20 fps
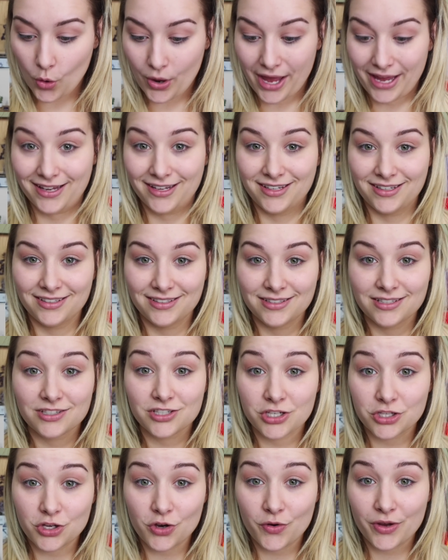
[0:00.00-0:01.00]
Okay,
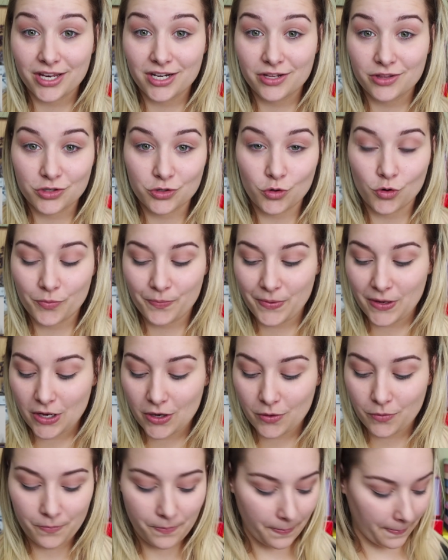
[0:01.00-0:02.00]
she's going into the
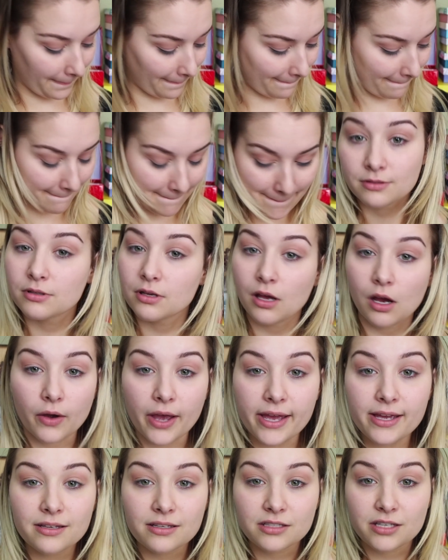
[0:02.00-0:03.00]
Scorpio.
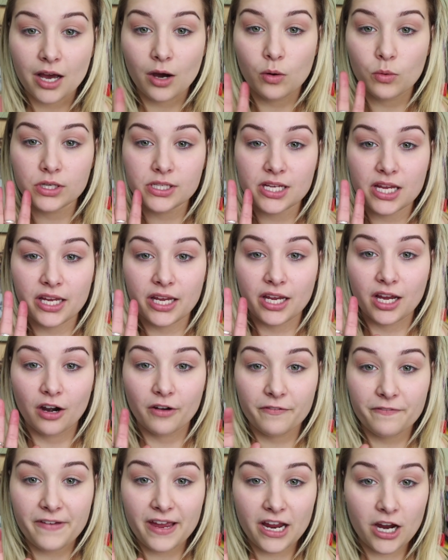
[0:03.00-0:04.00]
Okay, now we're taking
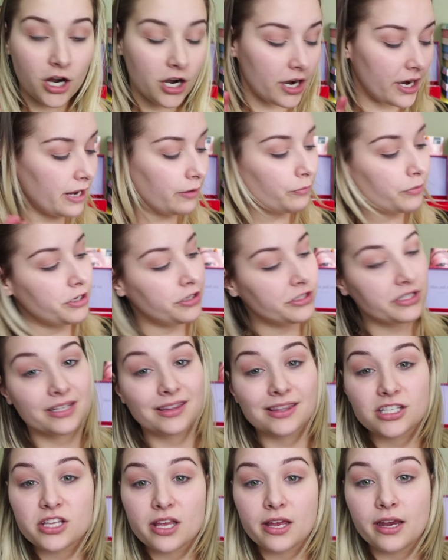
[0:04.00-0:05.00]
our finger and we're using
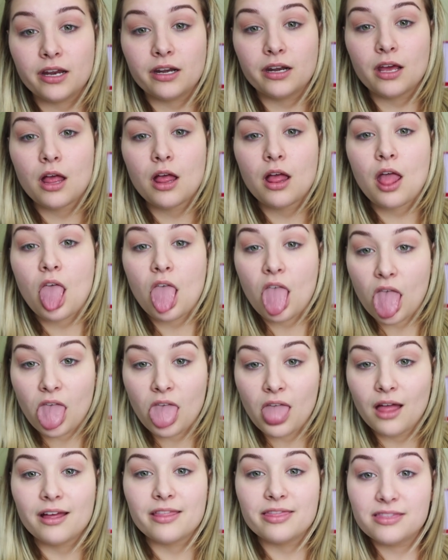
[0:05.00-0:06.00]
the
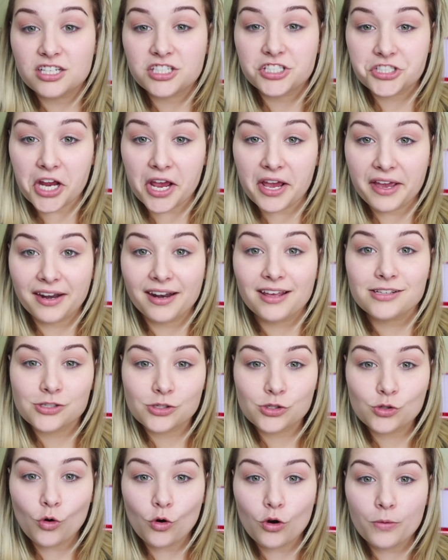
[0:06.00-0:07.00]
shade
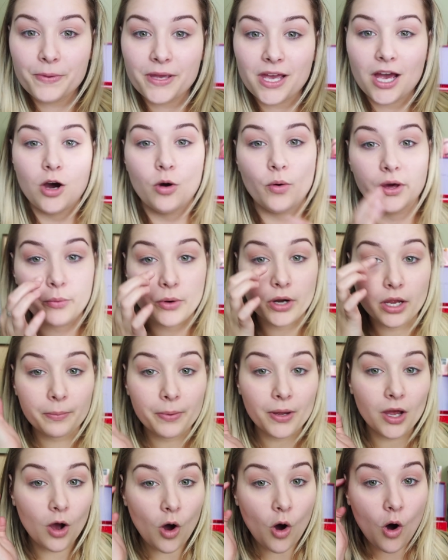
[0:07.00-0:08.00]
Scorpio, and we're gonna
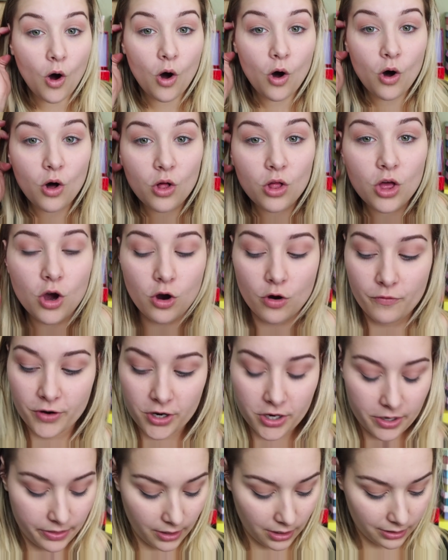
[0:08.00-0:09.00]
put it all
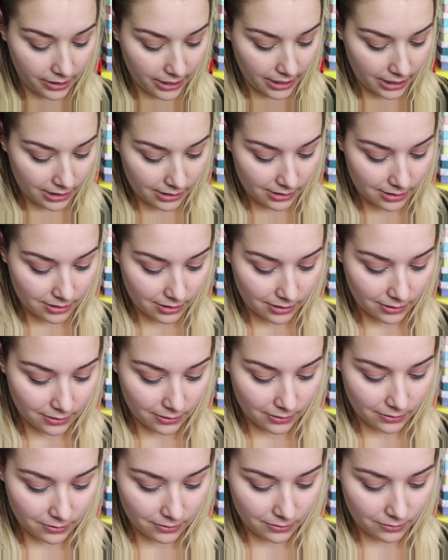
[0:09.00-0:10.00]
over the lid.
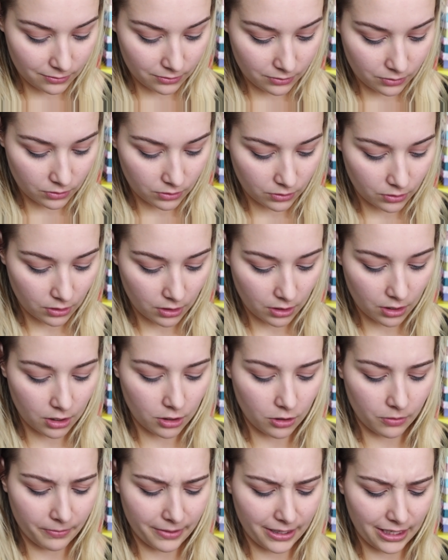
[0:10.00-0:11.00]
So,
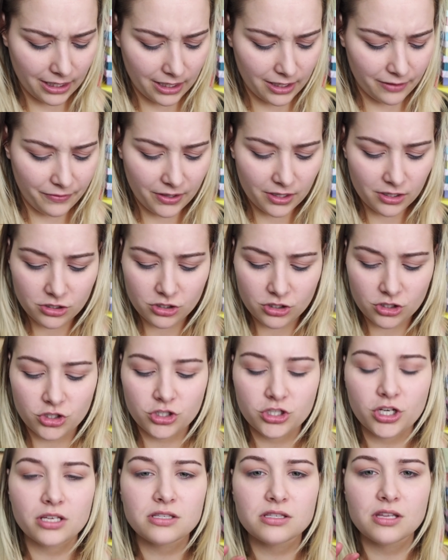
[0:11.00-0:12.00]
oh man, it feels
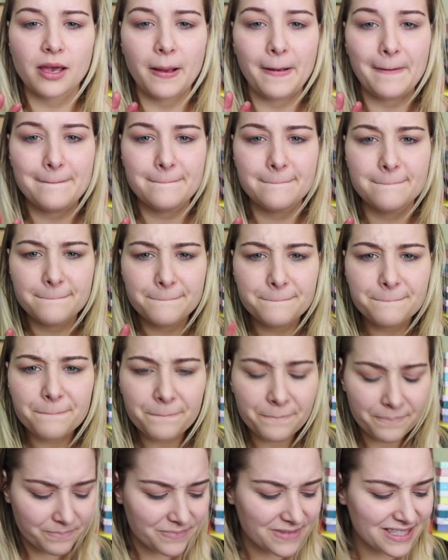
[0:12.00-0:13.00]
just like
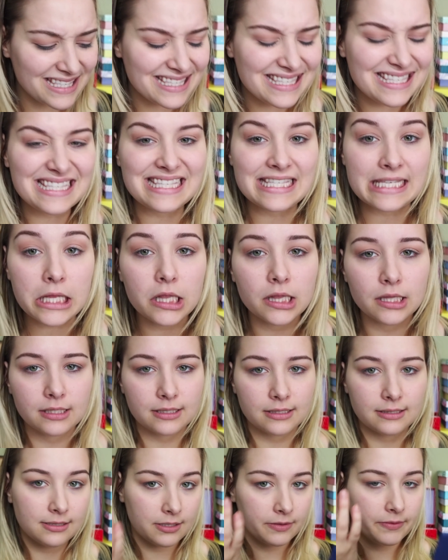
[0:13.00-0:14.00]

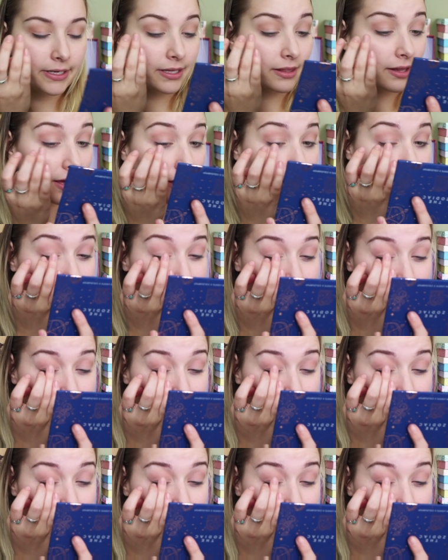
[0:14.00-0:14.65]
silk doing that.